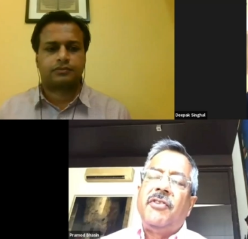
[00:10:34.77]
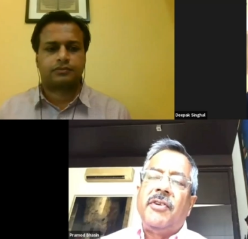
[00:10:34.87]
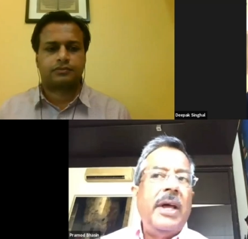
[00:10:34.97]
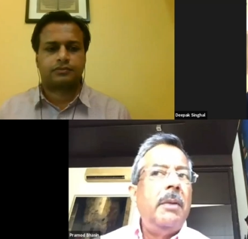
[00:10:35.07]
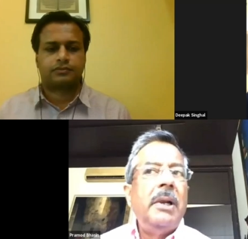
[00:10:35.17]

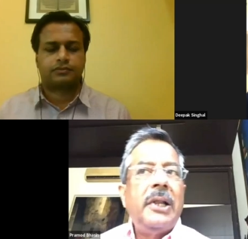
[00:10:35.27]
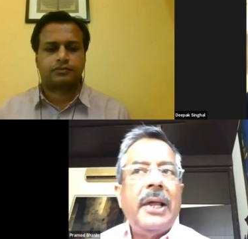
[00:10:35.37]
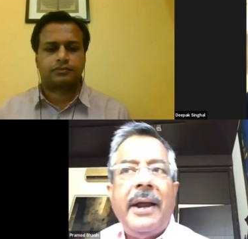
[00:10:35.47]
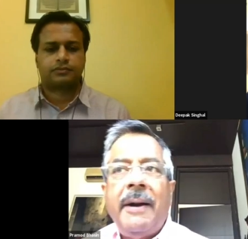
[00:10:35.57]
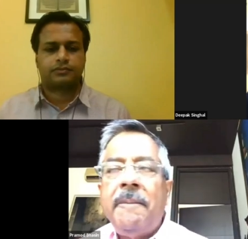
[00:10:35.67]
Speaker 1: available
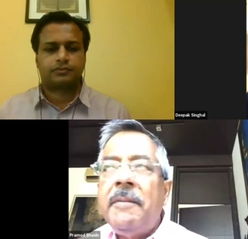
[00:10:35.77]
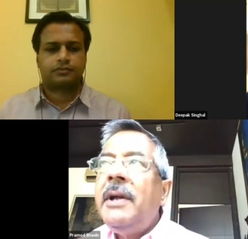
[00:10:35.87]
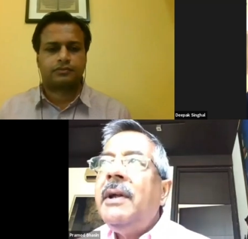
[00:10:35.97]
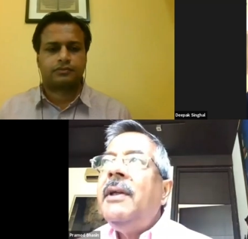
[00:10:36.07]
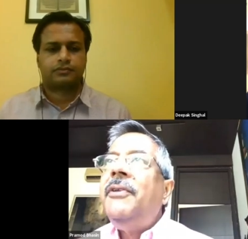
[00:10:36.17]
there,
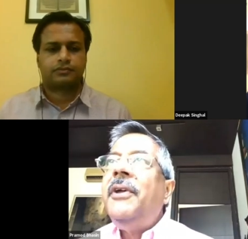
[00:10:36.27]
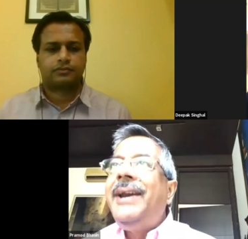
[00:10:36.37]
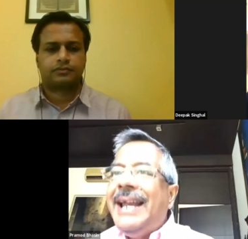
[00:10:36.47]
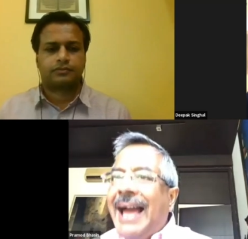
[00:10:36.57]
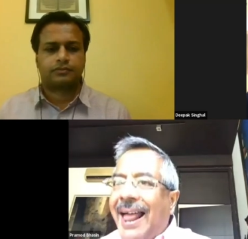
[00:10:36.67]
the
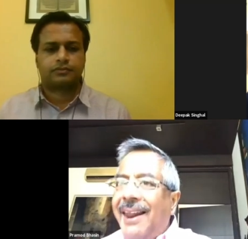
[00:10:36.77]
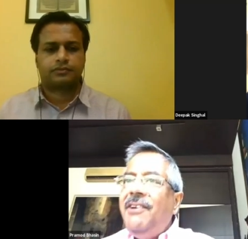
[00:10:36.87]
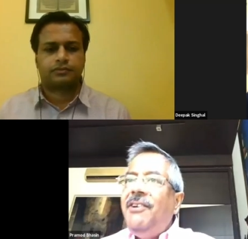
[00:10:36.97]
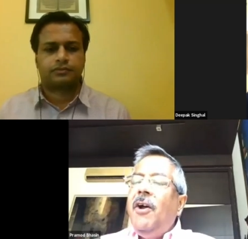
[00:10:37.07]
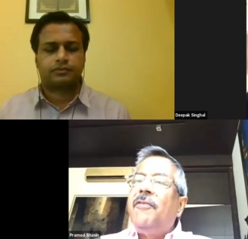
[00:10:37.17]

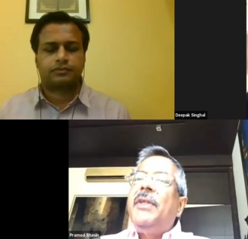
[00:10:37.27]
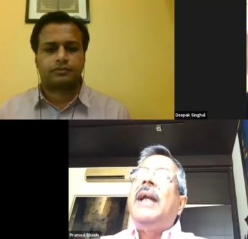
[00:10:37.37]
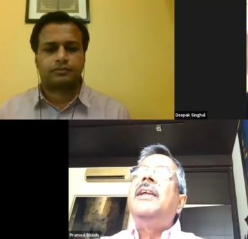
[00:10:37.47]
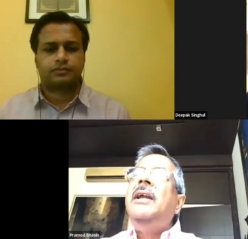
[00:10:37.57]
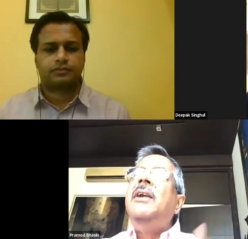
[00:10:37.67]
reality of
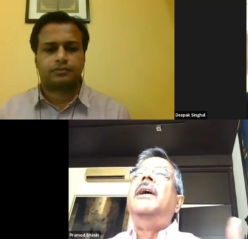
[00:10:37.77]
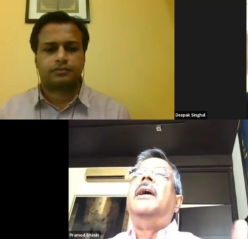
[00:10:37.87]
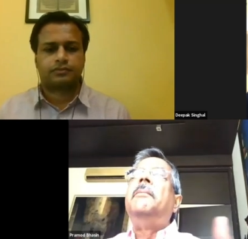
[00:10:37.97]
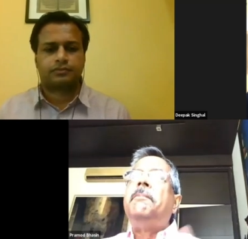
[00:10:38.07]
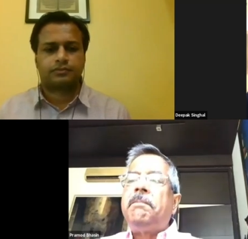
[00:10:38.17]
that India
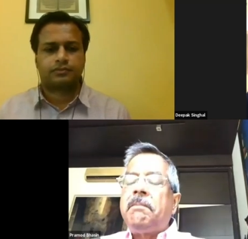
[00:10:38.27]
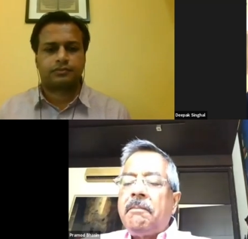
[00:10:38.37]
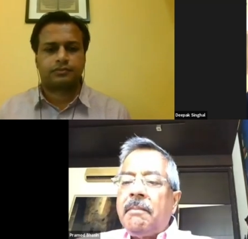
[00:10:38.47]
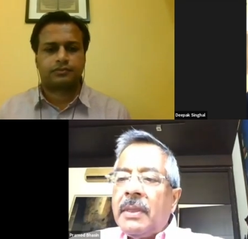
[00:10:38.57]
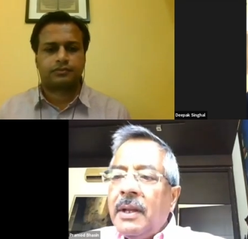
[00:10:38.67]

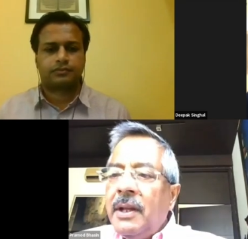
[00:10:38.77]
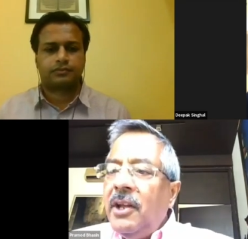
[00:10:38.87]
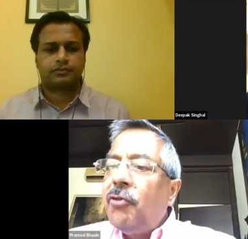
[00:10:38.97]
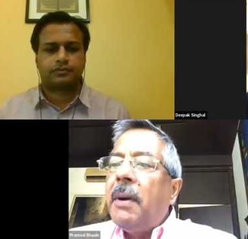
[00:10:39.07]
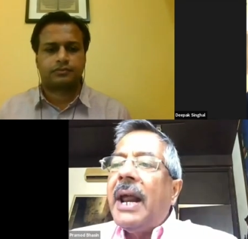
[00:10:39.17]

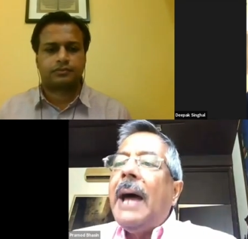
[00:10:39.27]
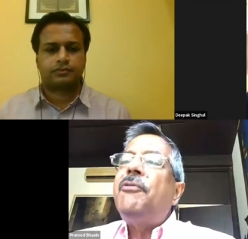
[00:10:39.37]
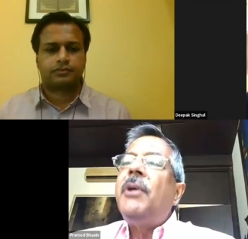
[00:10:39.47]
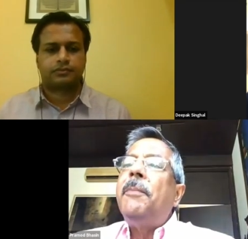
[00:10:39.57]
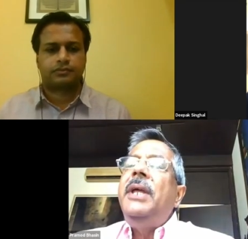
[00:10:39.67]
is perhaps
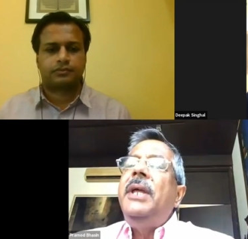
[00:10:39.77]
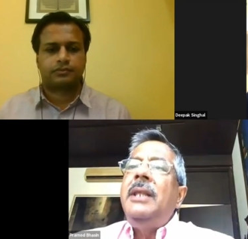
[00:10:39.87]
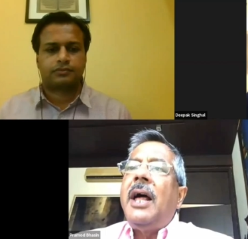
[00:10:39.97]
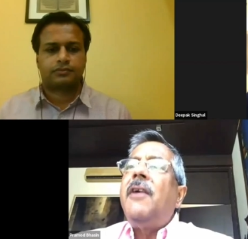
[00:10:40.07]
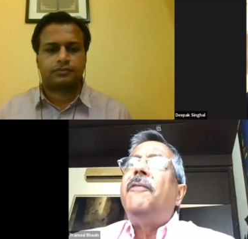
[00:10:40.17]
something
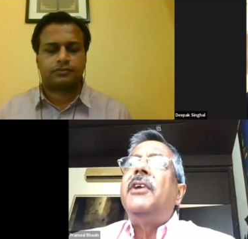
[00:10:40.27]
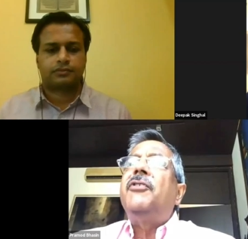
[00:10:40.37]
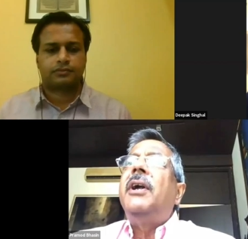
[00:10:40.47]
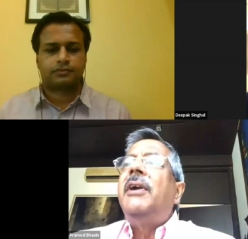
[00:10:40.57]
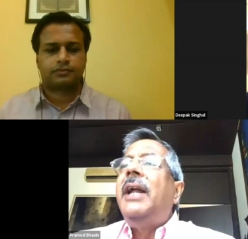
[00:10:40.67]
none of us
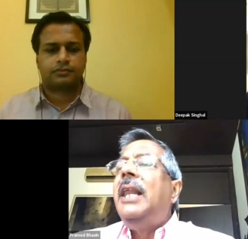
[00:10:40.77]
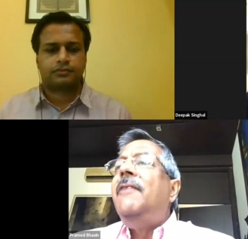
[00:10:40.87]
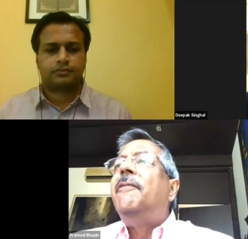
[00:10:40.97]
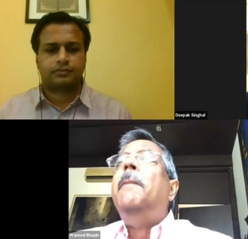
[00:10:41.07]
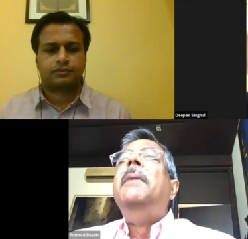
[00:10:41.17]
are really
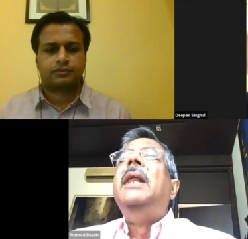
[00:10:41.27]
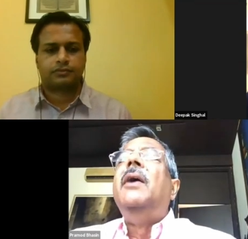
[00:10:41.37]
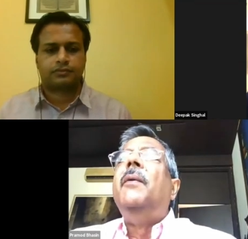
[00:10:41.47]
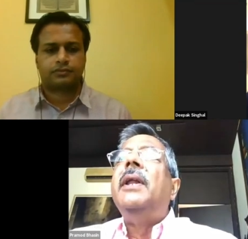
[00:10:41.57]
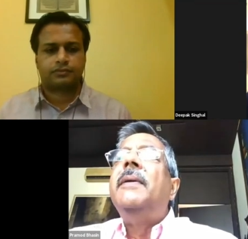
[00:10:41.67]
familiar
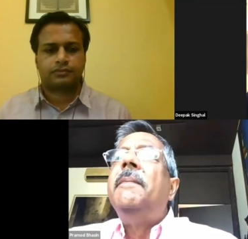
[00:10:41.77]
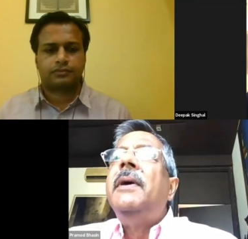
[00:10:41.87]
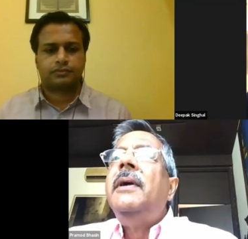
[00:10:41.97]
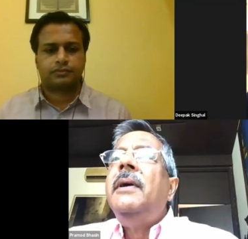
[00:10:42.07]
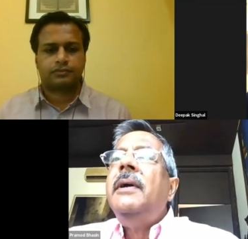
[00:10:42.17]
with.
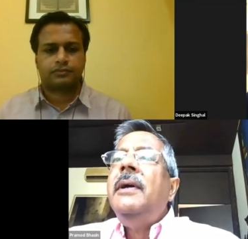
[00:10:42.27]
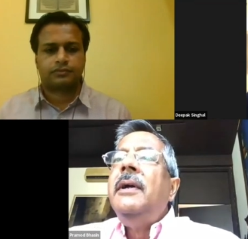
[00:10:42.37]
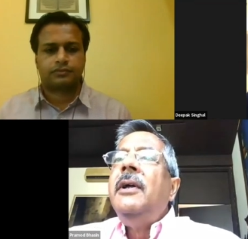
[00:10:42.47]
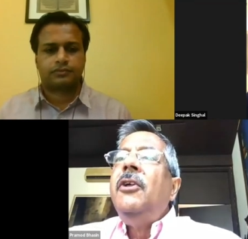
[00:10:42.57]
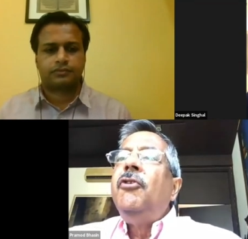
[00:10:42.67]

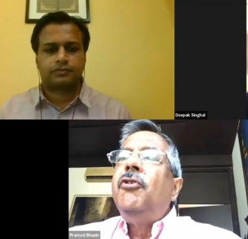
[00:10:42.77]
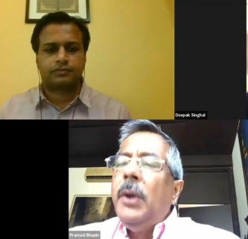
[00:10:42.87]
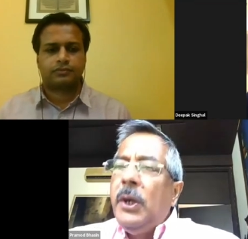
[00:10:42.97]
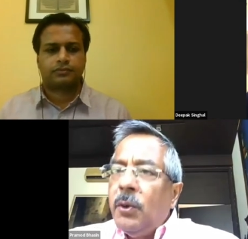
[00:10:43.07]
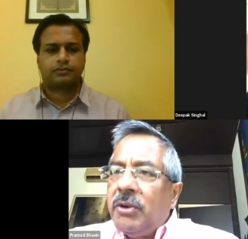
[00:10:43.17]
So
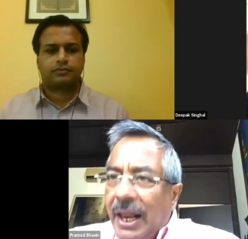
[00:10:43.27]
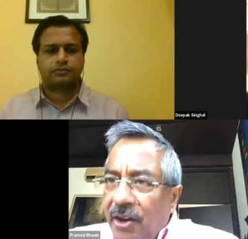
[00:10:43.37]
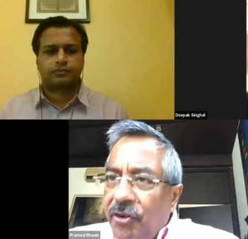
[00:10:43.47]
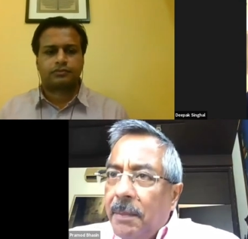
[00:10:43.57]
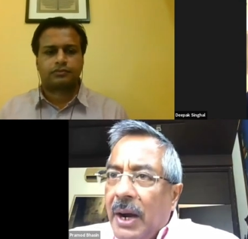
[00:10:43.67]
will you tell
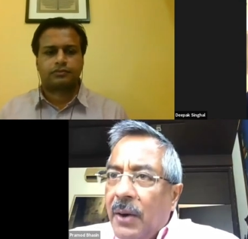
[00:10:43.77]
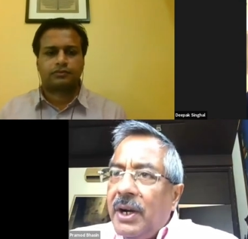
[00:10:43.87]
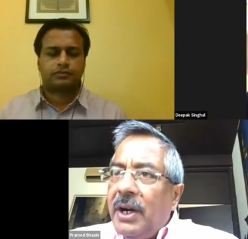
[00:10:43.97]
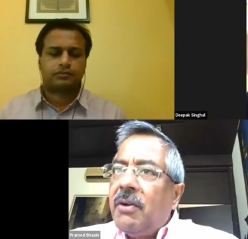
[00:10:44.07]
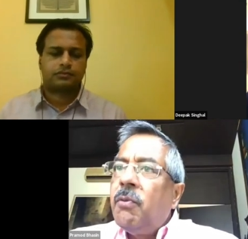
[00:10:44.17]
us about
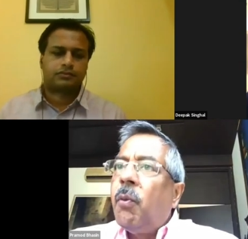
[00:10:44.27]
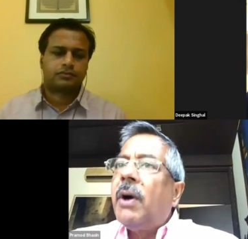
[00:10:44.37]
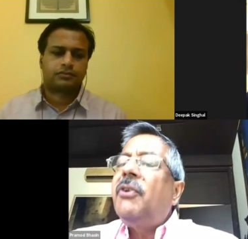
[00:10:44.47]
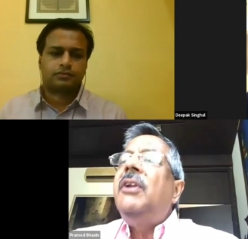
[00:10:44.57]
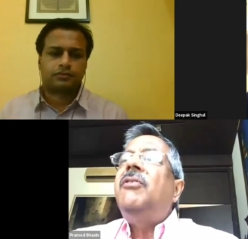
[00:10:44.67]
it,
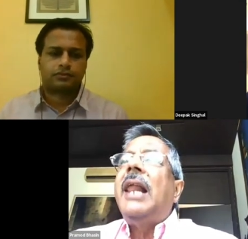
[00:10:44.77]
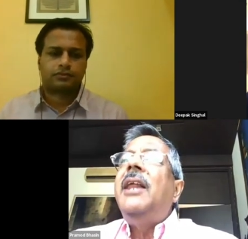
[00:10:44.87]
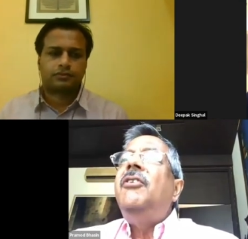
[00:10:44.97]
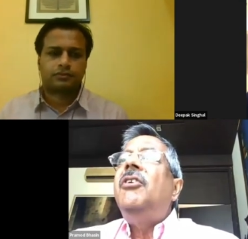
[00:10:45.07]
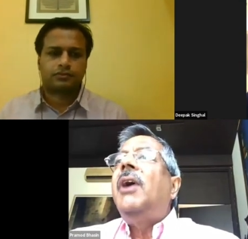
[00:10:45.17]
what the
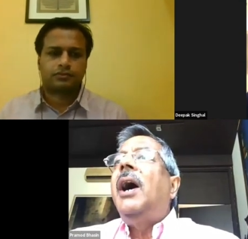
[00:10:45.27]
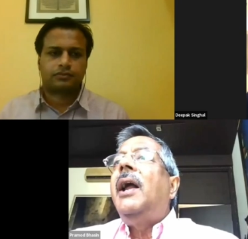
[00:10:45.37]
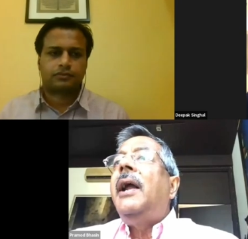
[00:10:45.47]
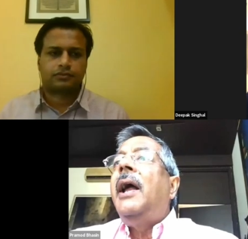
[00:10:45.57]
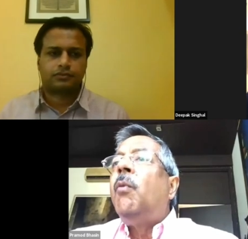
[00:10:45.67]
challenges
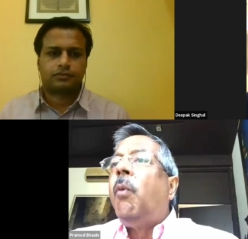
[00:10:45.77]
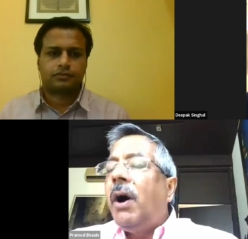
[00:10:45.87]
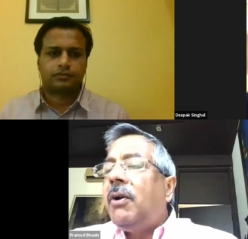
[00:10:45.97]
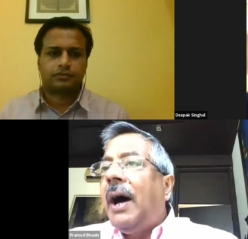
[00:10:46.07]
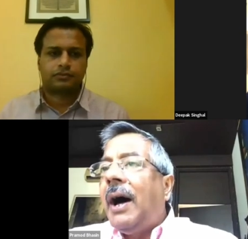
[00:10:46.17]
are and
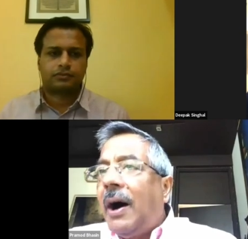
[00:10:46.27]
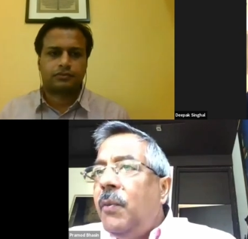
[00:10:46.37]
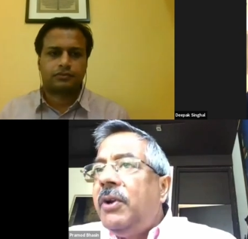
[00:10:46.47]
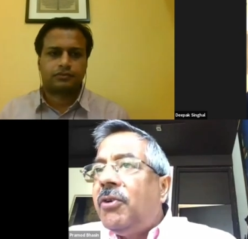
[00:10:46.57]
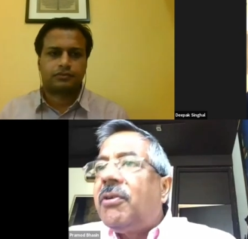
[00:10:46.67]
what, how
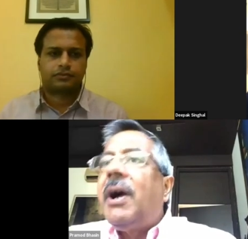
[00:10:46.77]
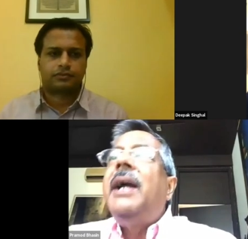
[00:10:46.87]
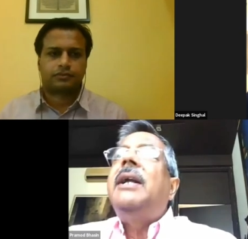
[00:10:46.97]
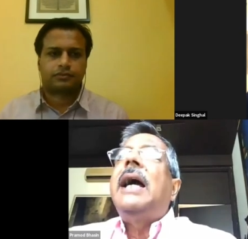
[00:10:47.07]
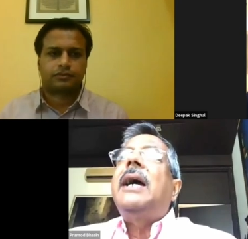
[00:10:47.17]
we should try
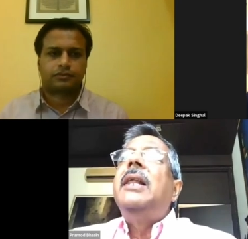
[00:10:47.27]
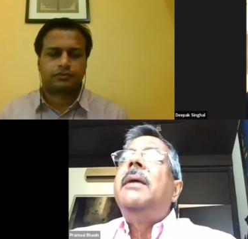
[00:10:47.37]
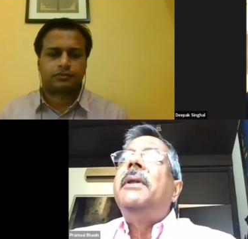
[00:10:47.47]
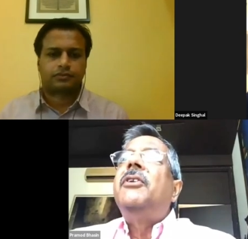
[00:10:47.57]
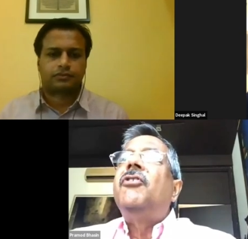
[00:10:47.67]
and tackle
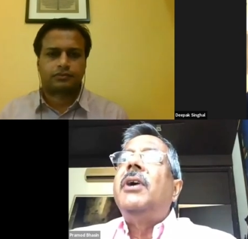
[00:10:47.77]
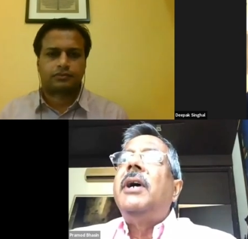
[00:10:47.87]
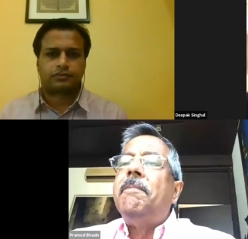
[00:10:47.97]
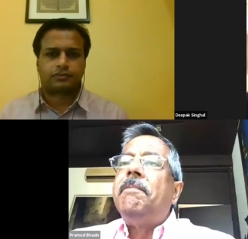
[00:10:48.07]
them at this time?